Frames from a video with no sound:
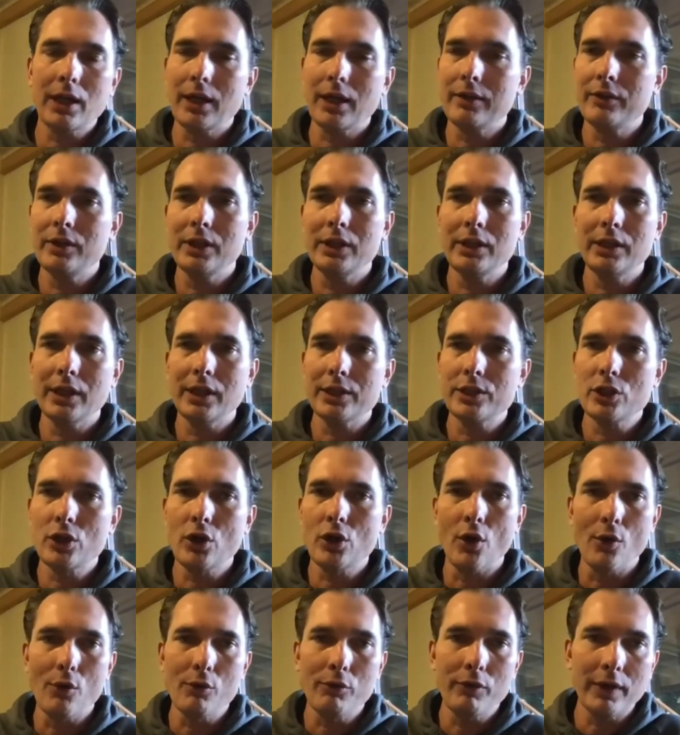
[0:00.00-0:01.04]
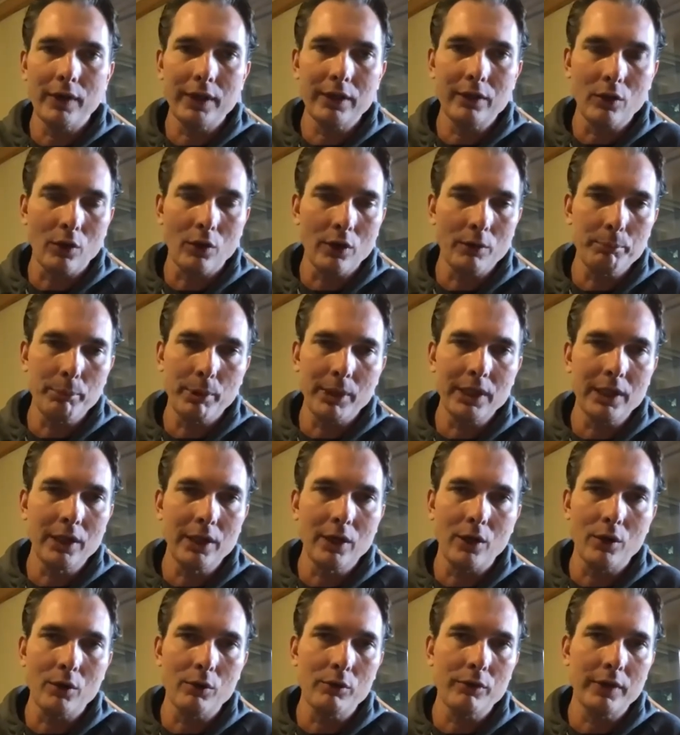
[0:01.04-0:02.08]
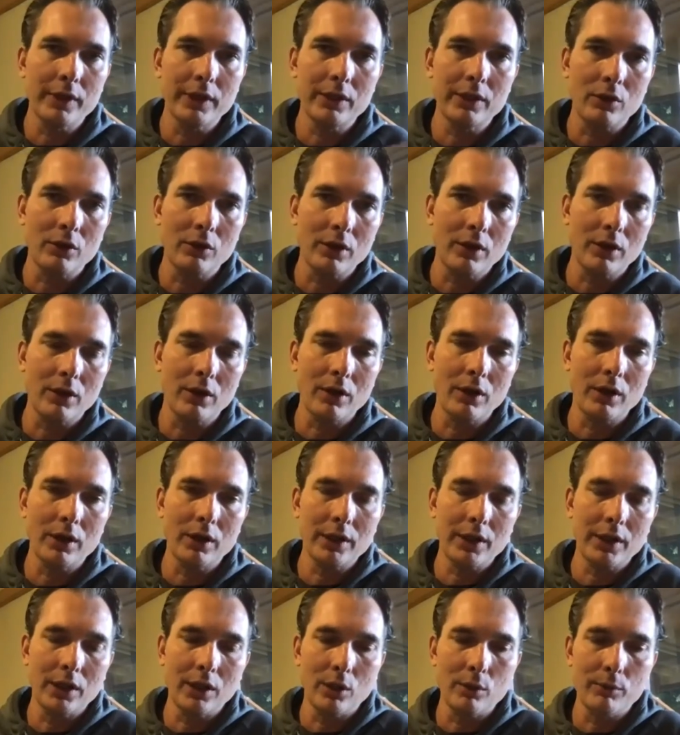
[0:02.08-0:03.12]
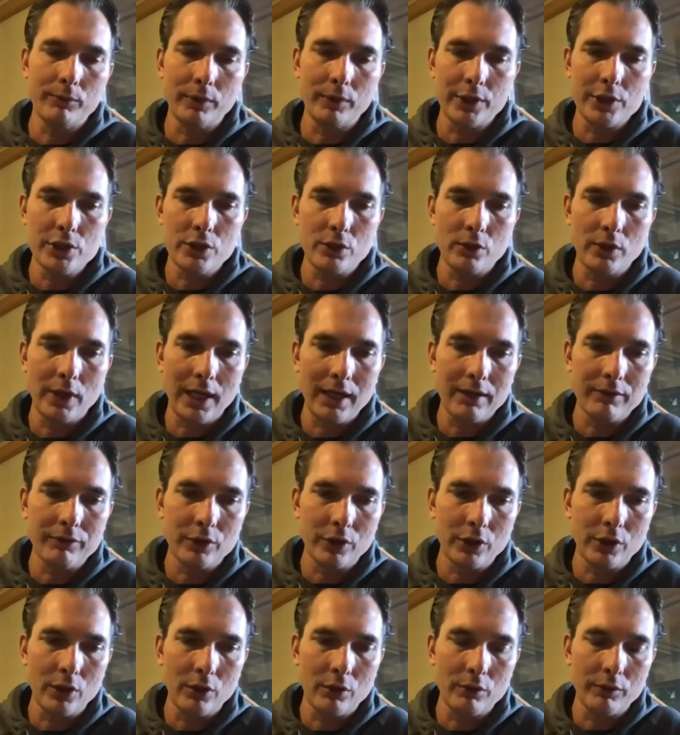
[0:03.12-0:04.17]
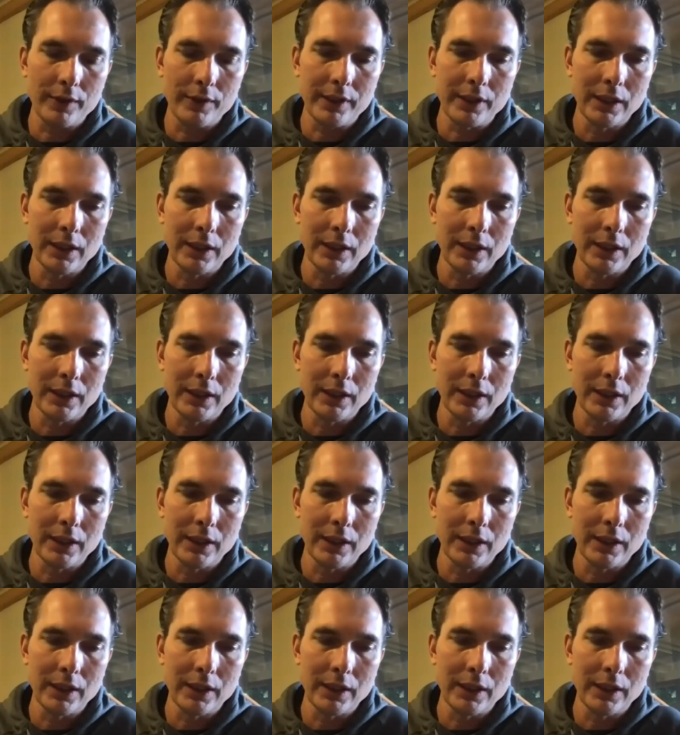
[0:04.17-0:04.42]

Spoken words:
I think that's COVID or pre-COVID or hopefully soon after COVID.